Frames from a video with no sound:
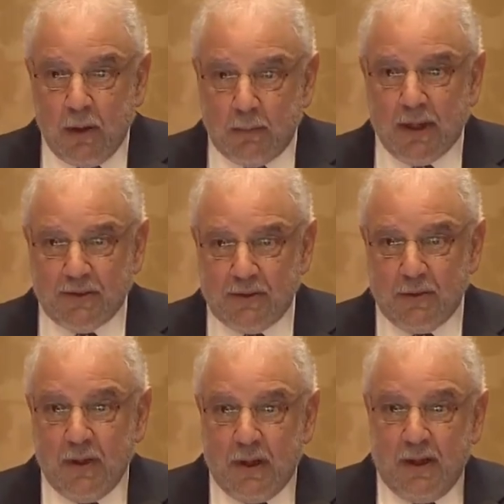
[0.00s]
Bless you.
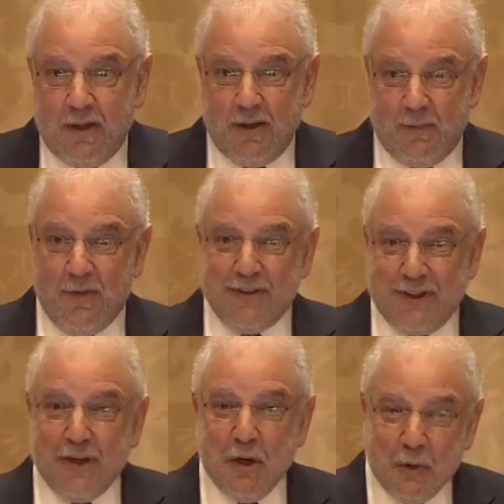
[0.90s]

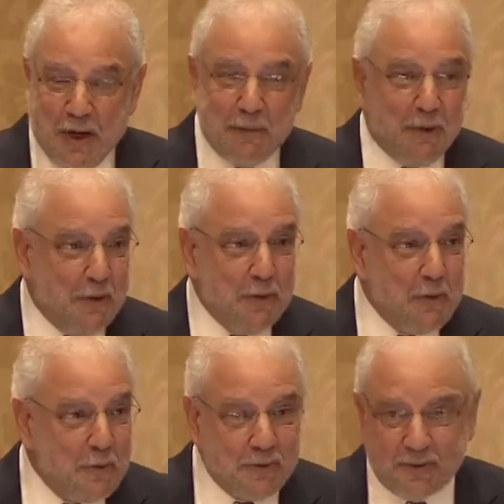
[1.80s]
Visiting her grandmother
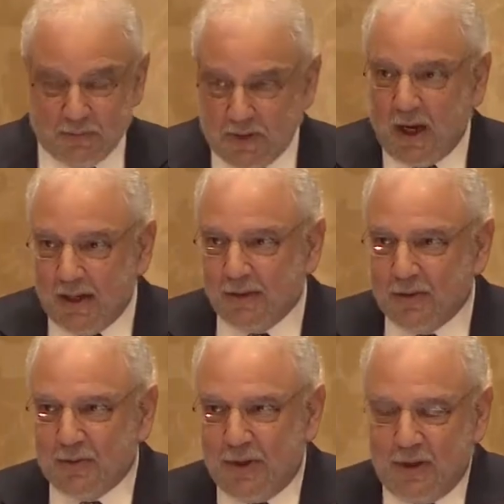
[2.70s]
who was
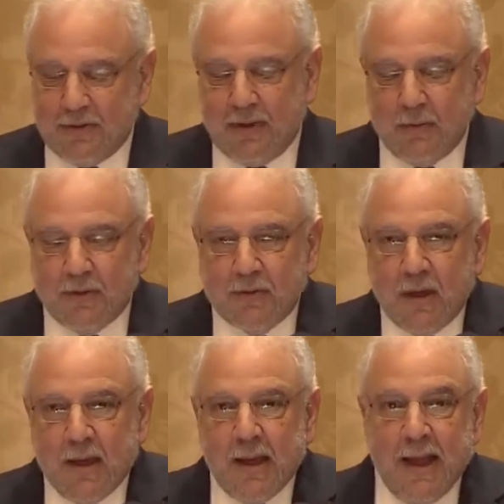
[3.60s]
diagnosed with Alzheimer's.
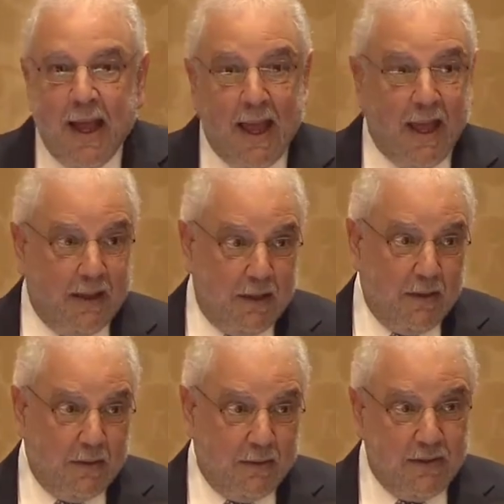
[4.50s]
And now
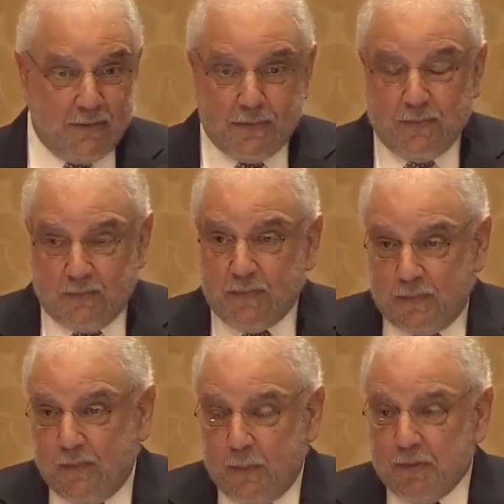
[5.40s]
this
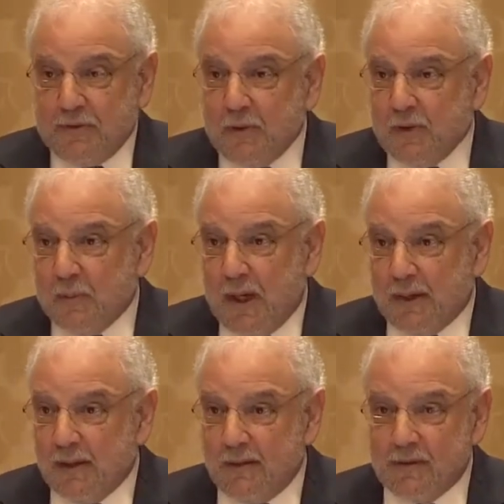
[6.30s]
former student of
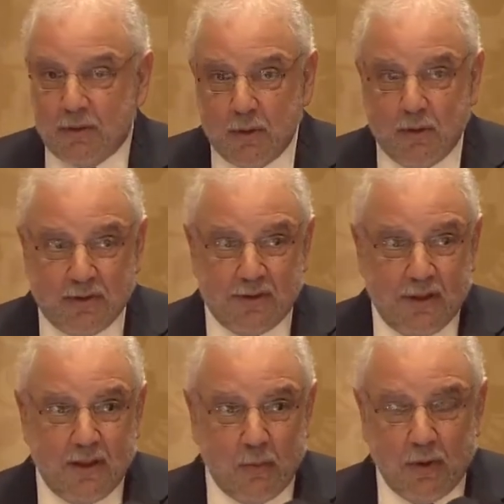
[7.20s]
mine lives in New York
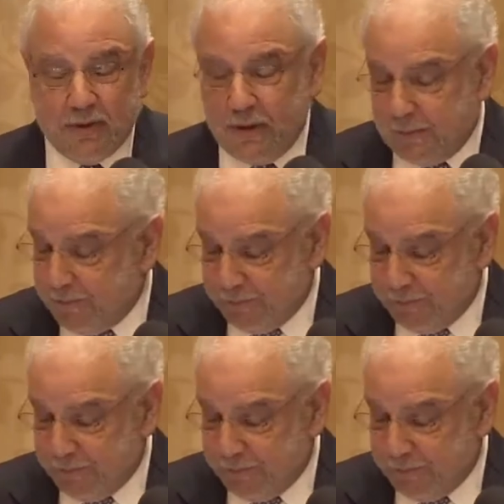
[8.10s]
City and works there.